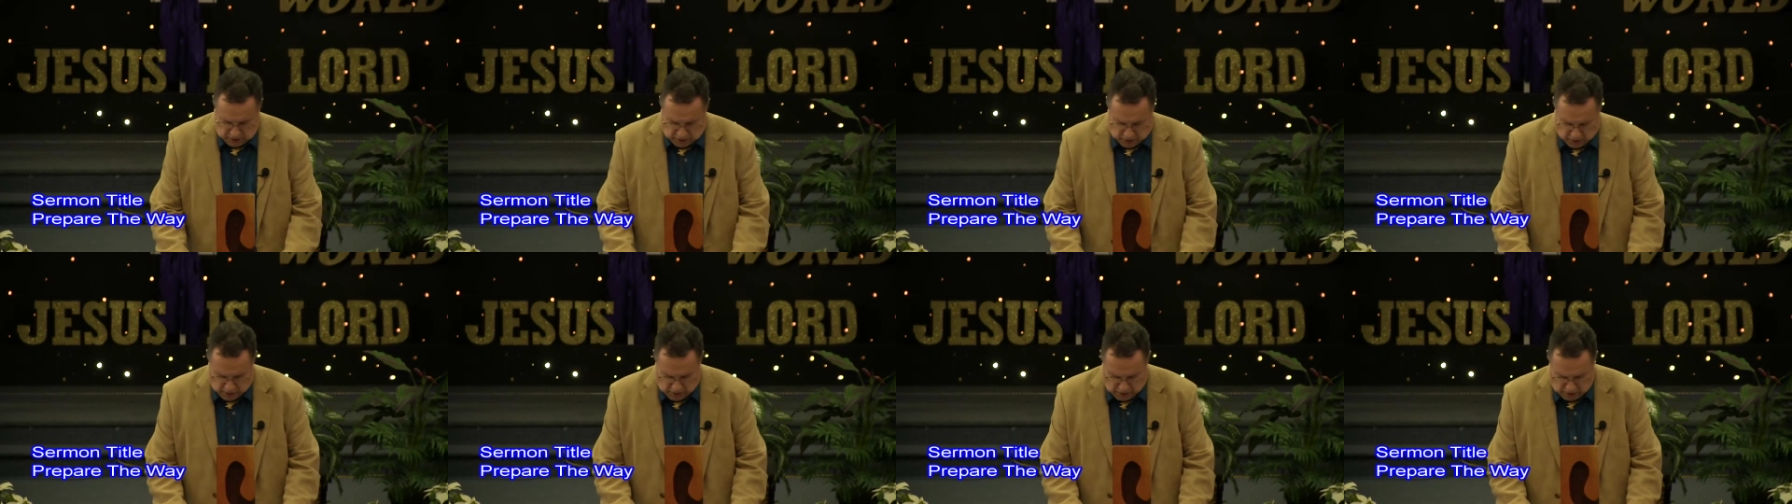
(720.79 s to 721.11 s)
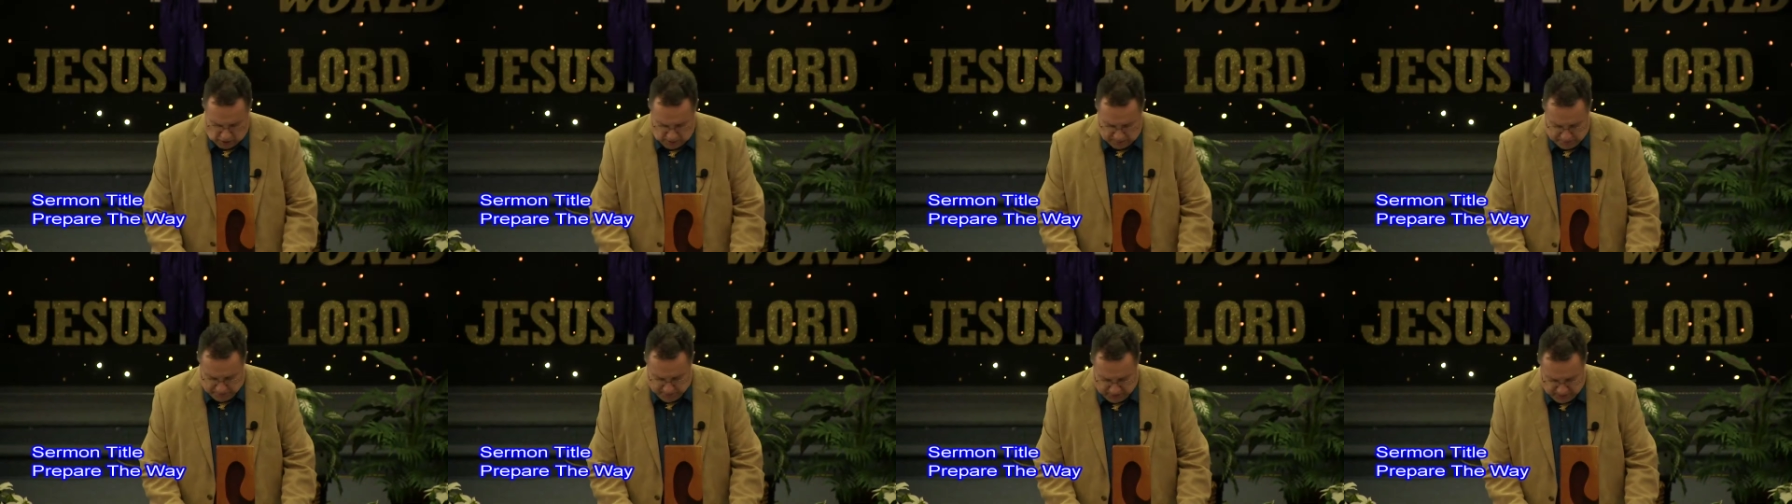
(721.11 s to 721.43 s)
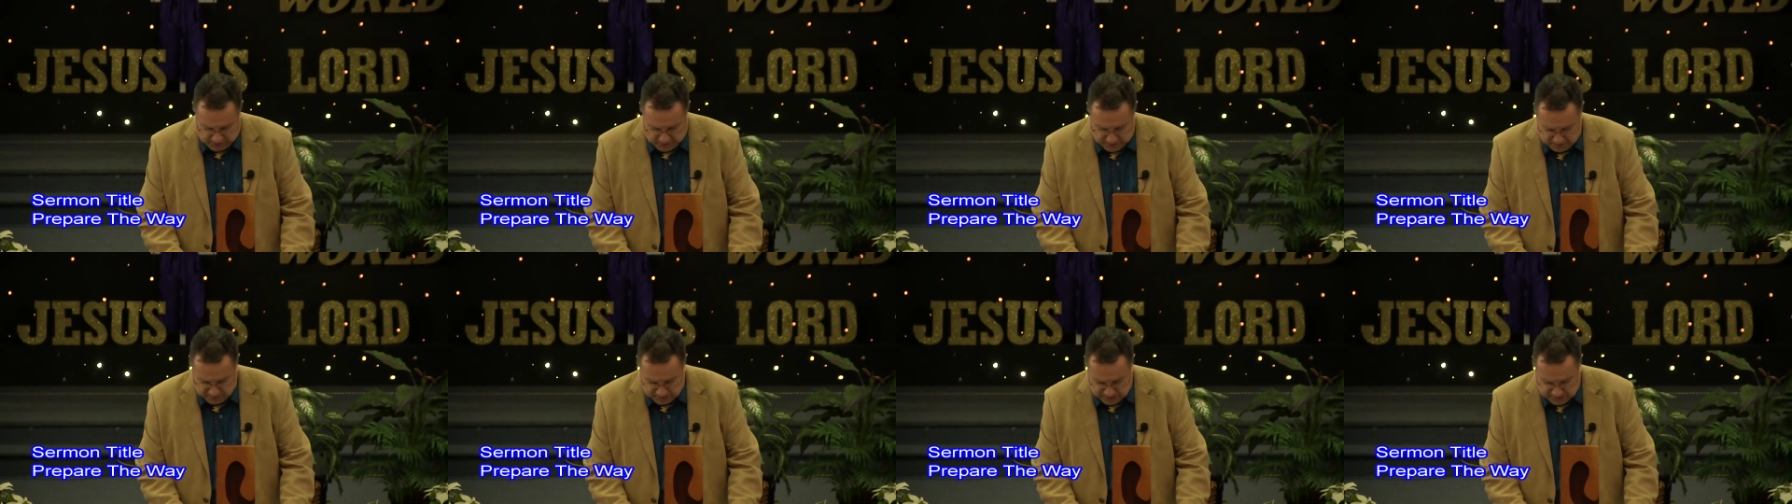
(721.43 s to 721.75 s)
Call
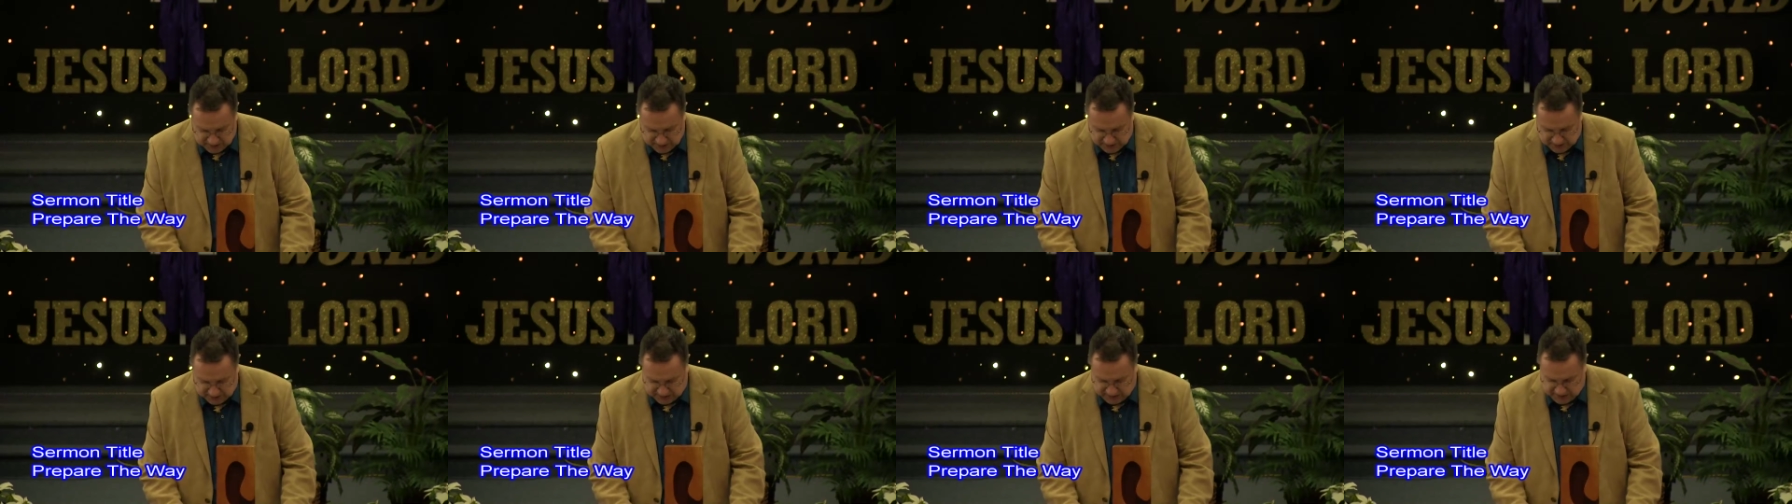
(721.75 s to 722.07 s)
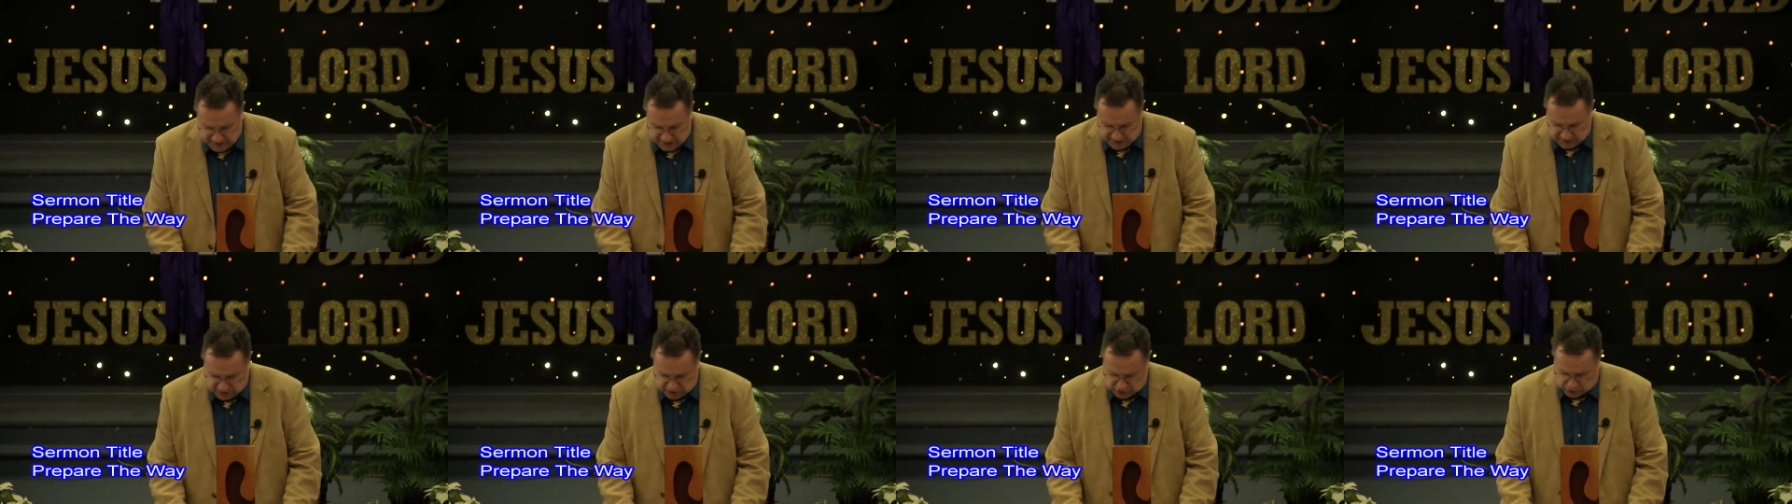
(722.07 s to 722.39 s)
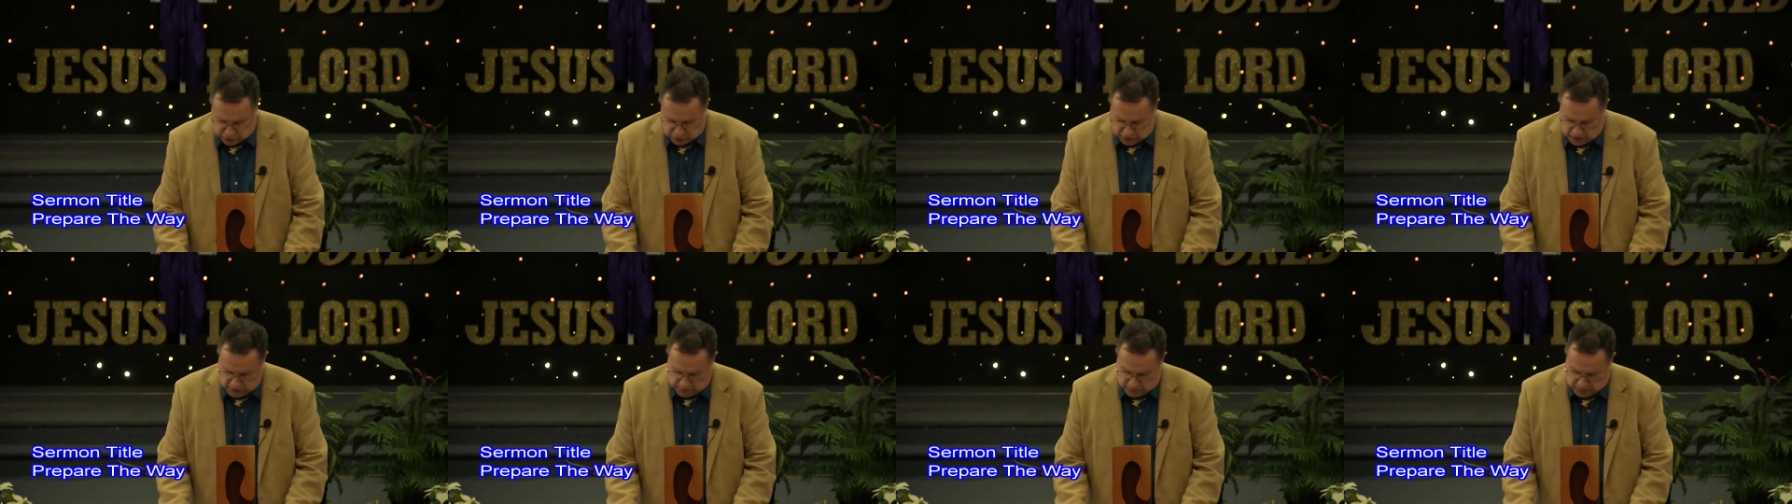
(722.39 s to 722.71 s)
upon me in the days of
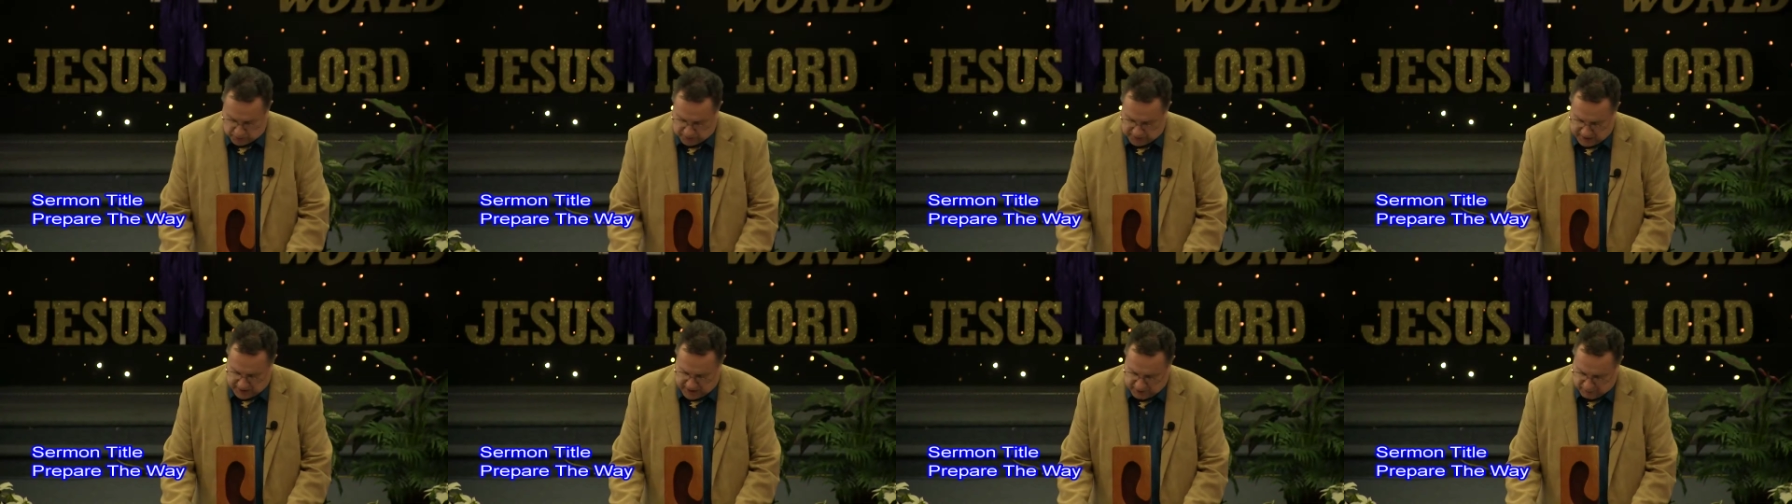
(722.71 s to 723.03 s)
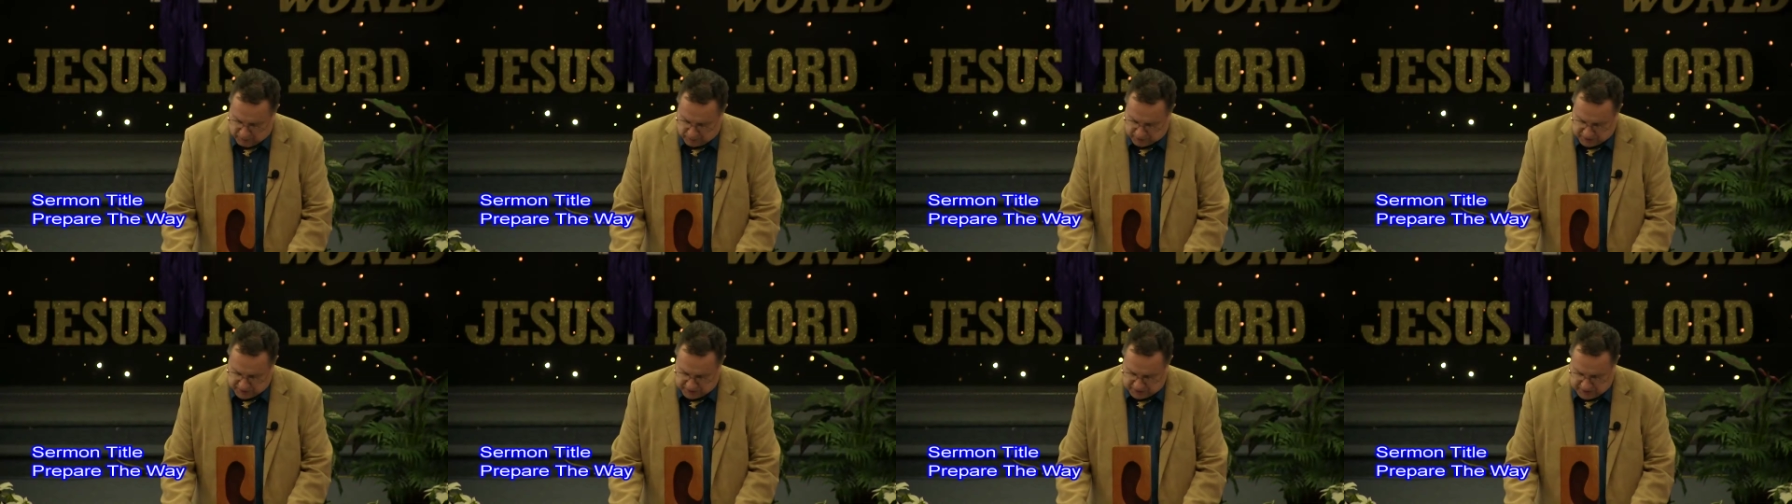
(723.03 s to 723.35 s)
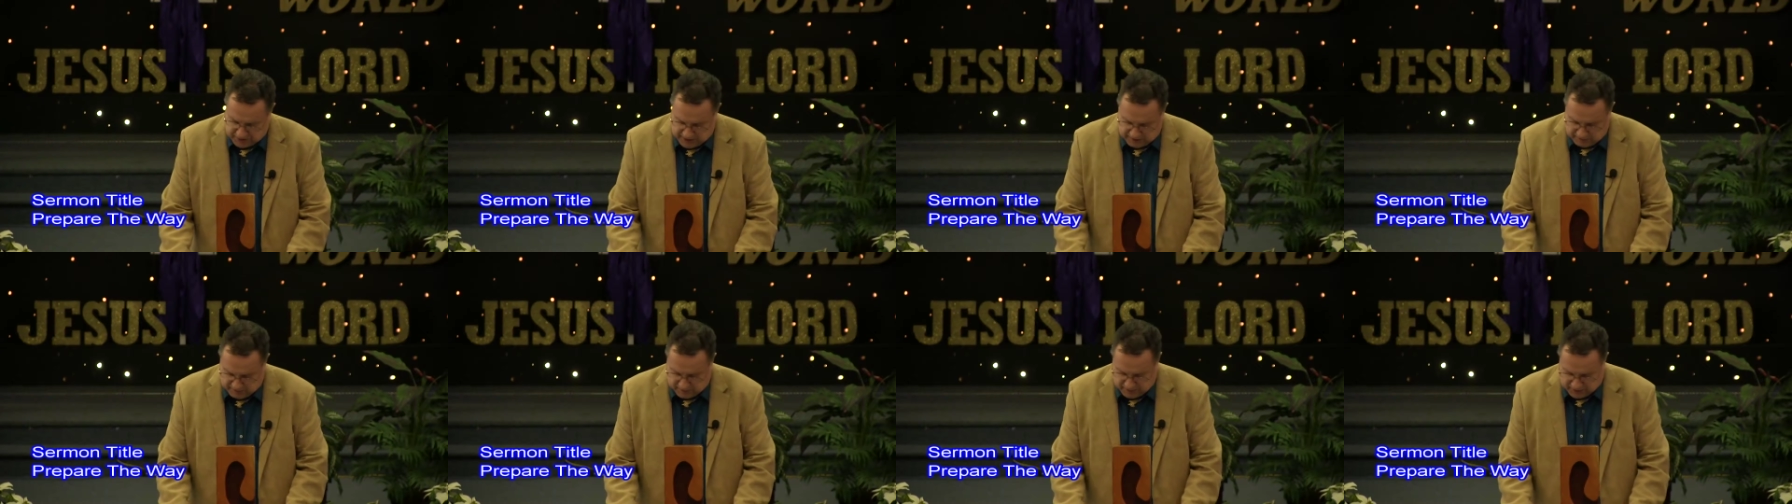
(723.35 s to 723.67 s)
trouble, and I will
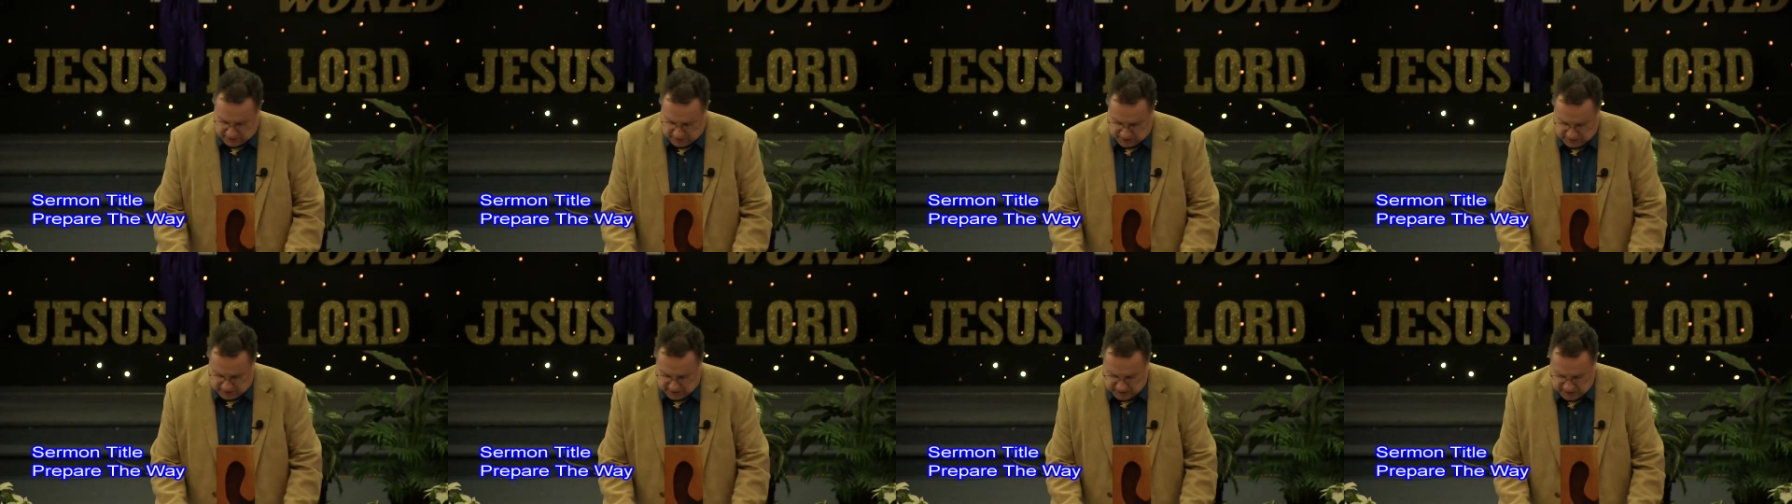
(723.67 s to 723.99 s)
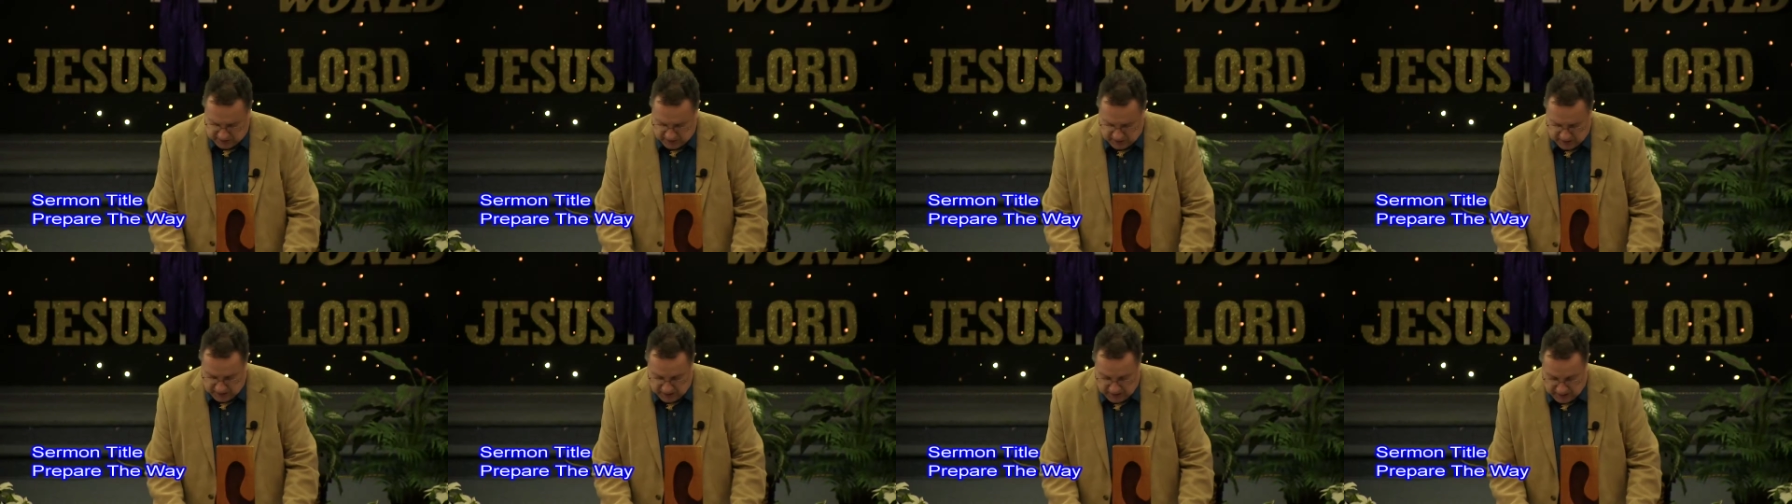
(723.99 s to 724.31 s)
deliver thee.